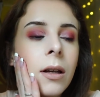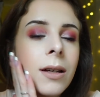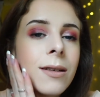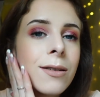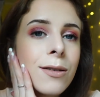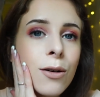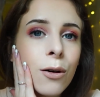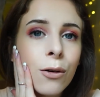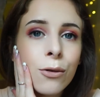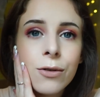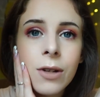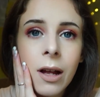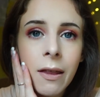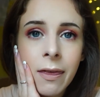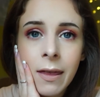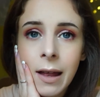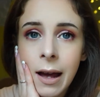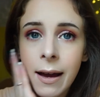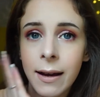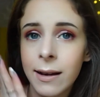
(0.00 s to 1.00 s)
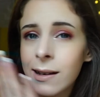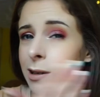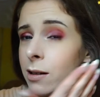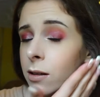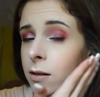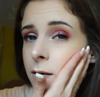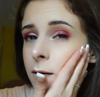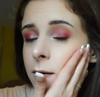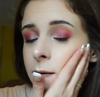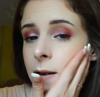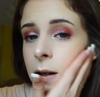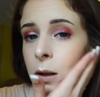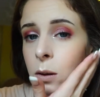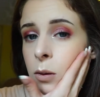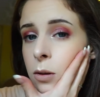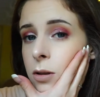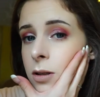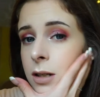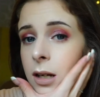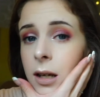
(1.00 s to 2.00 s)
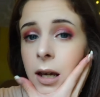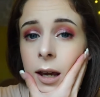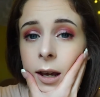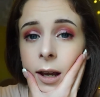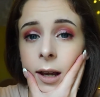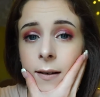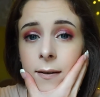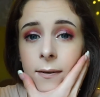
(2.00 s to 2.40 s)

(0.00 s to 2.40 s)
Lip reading: It's not done that, doesn't feel sticky.